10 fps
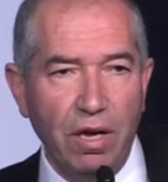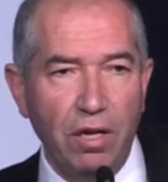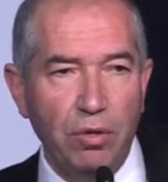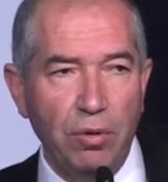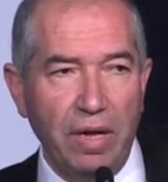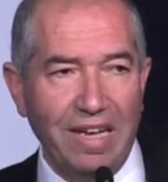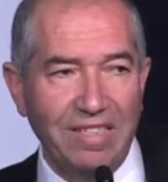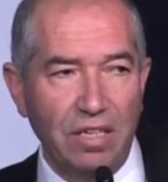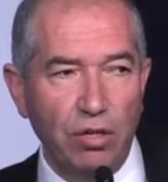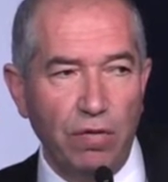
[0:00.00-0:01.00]
and to
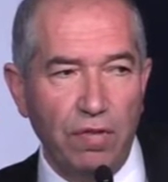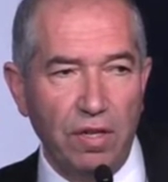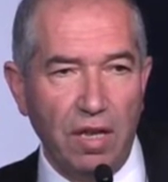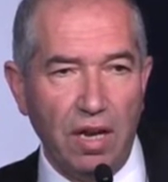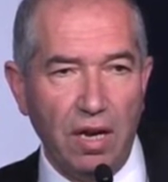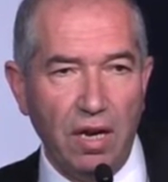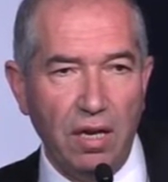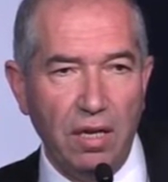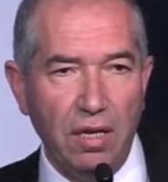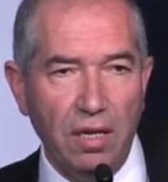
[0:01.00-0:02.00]
exit of the tunnel.
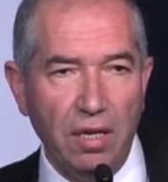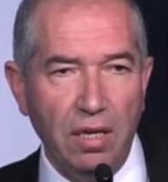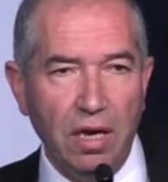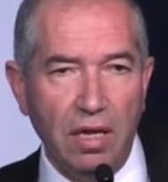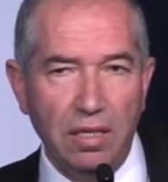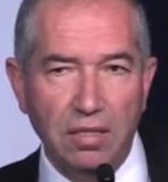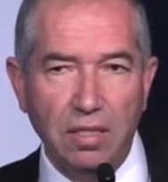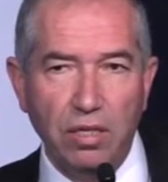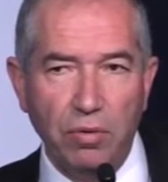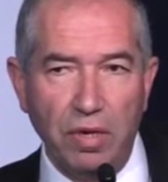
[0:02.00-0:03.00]
And the
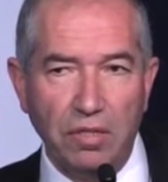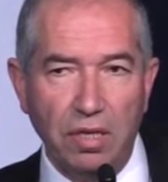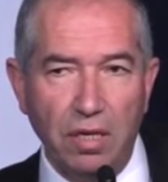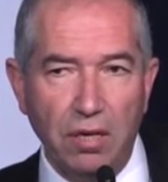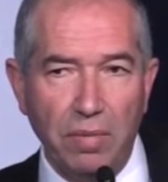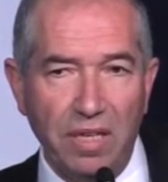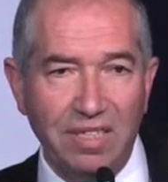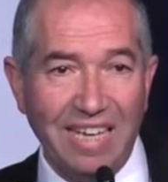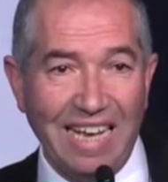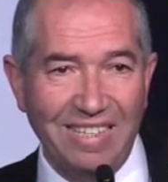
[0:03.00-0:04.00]
situation
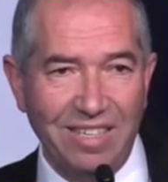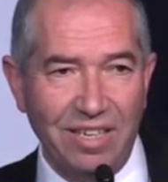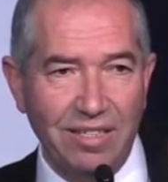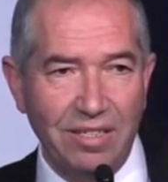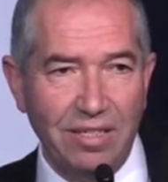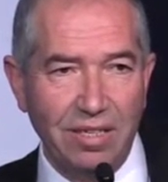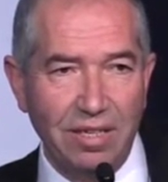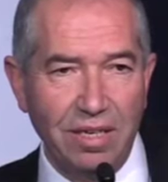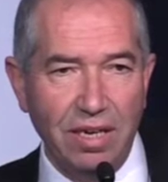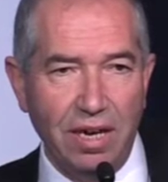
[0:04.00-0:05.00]
remains as is
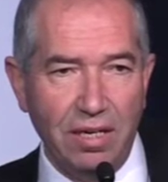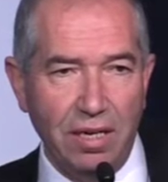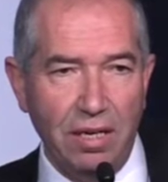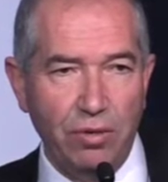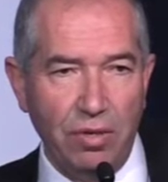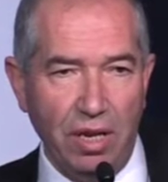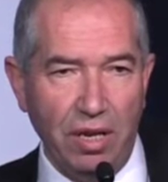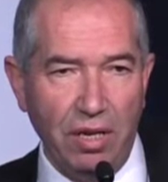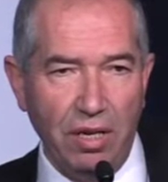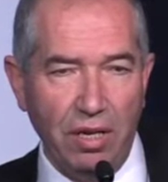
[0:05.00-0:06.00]
until
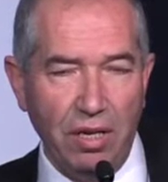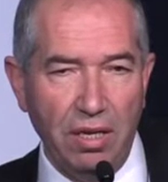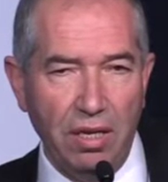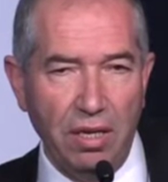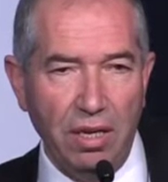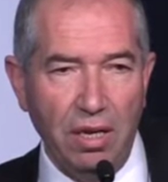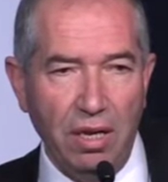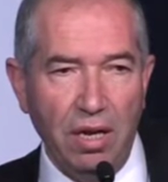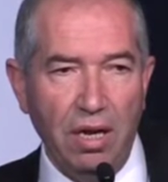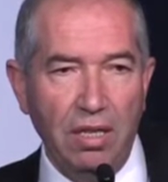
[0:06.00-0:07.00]
today.
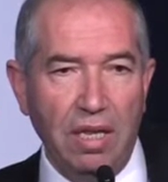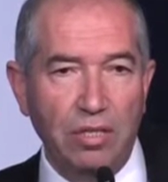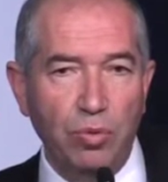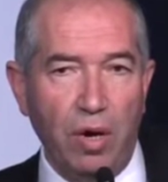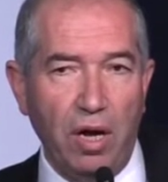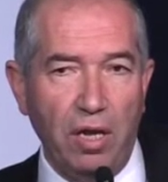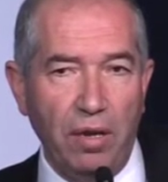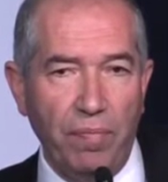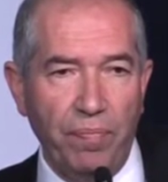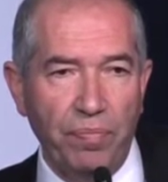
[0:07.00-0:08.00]
That's why